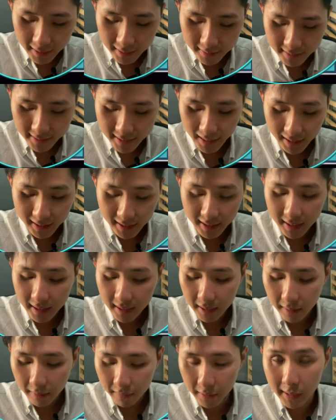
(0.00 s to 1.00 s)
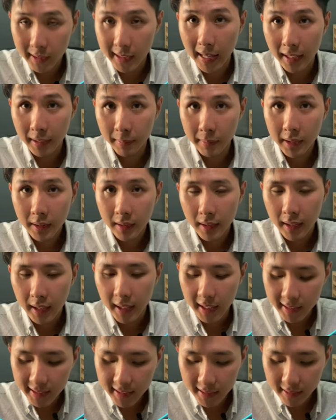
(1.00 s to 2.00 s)
decade, first element,
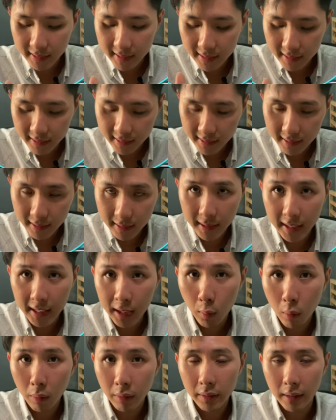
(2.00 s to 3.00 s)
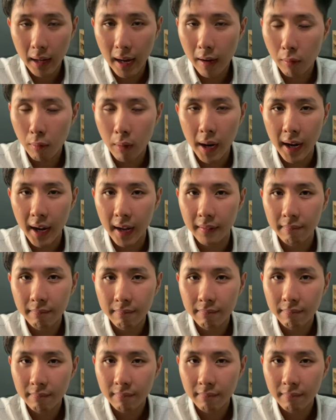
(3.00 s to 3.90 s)
is it equal to LYN?